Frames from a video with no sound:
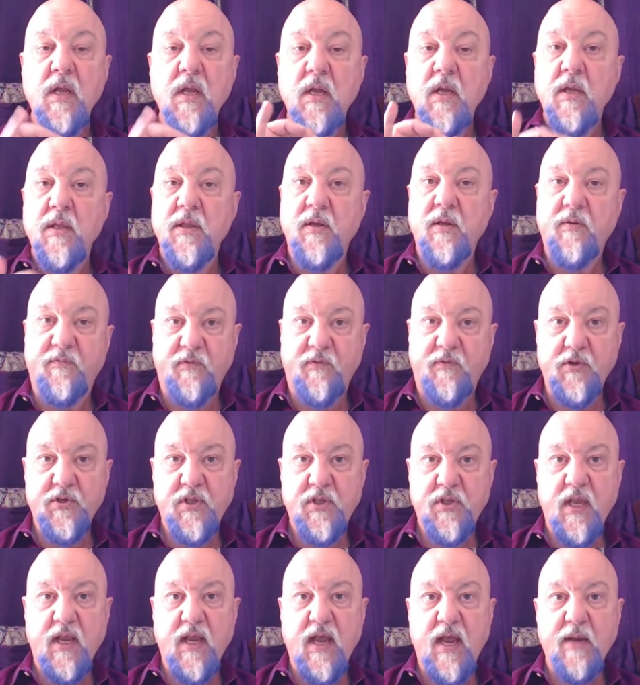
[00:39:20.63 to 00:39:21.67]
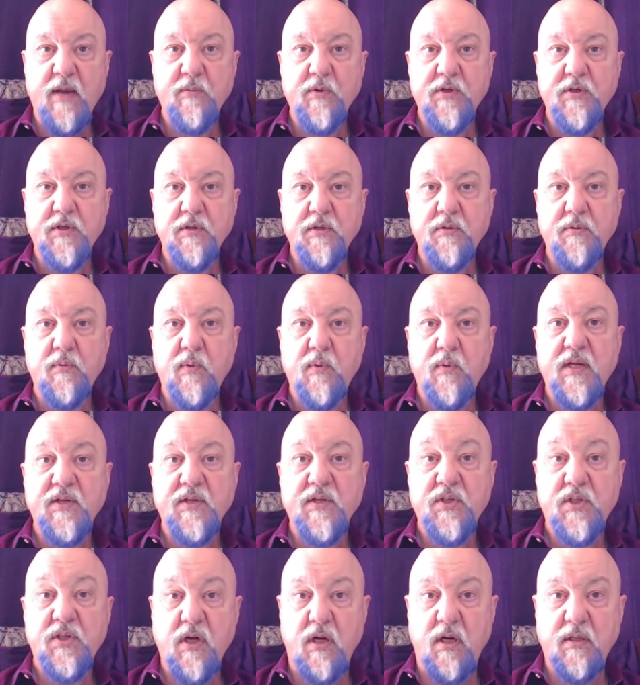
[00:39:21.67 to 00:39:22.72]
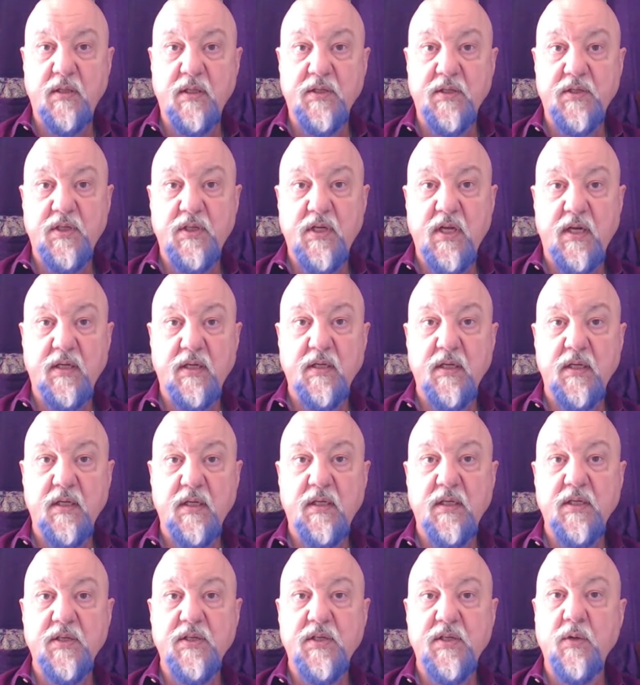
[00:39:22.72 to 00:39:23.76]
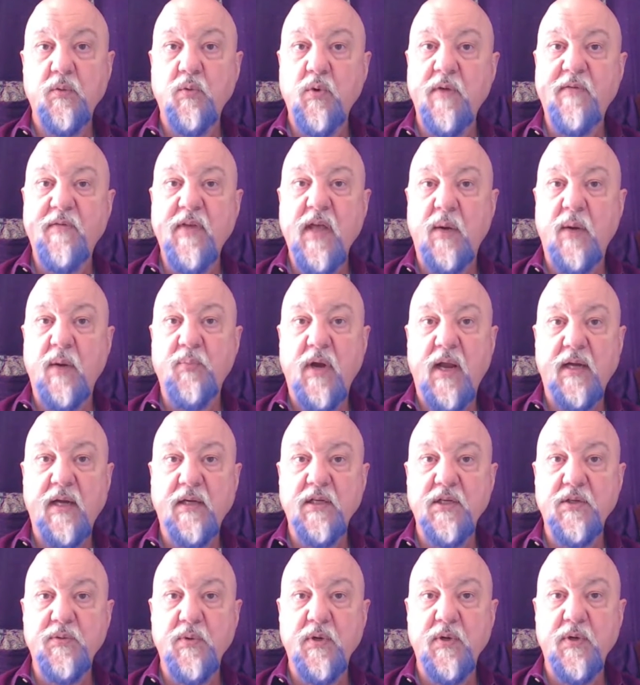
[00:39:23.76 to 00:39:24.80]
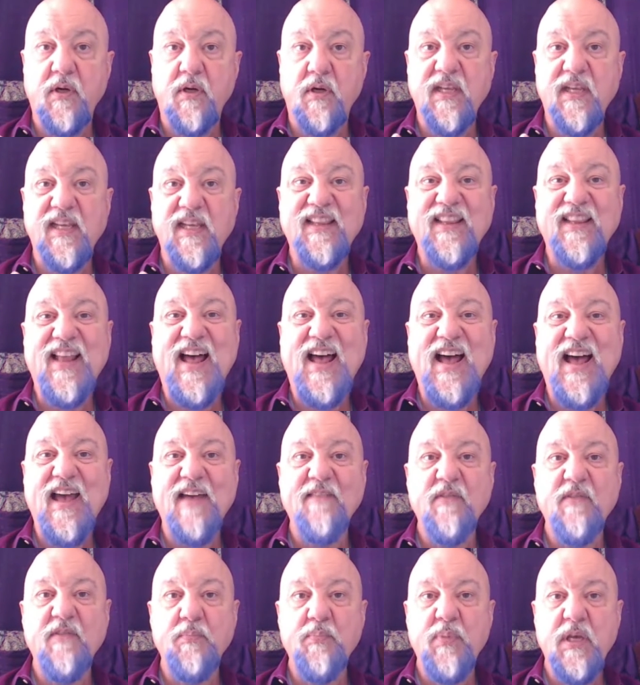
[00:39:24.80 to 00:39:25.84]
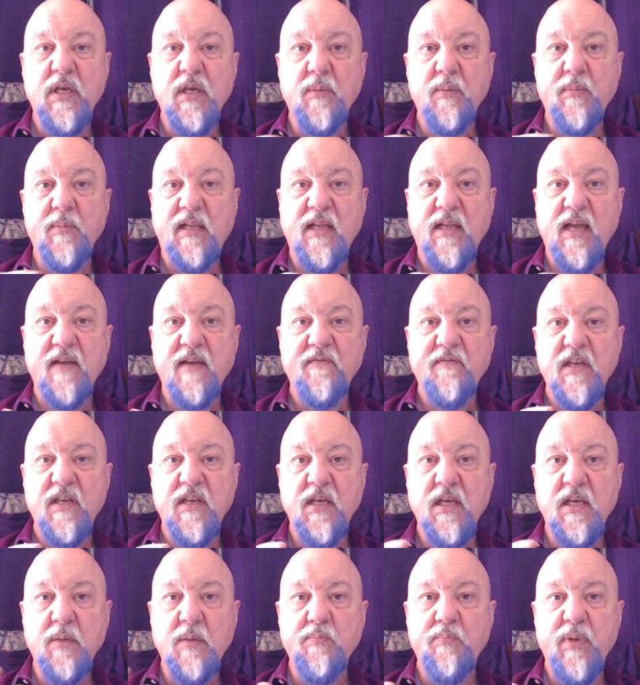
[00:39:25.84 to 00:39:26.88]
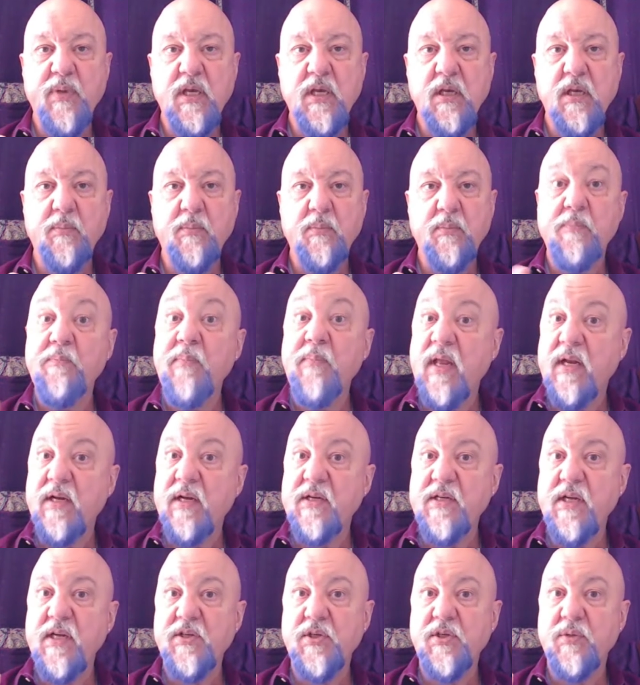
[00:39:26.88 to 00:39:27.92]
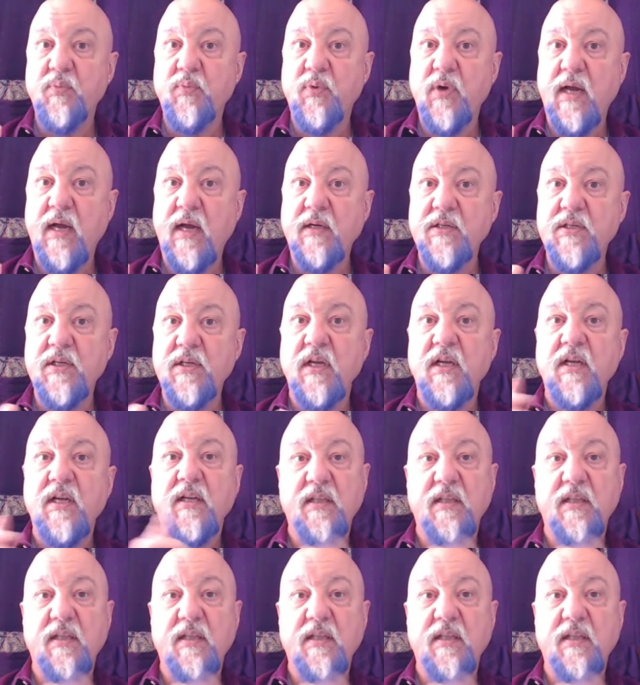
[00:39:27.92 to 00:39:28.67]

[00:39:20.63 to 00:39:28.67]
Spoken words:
The first thing I would do when I start this technique is that we've got a practice we call the Live Beam, L-I-V-E, Beam meditation practice.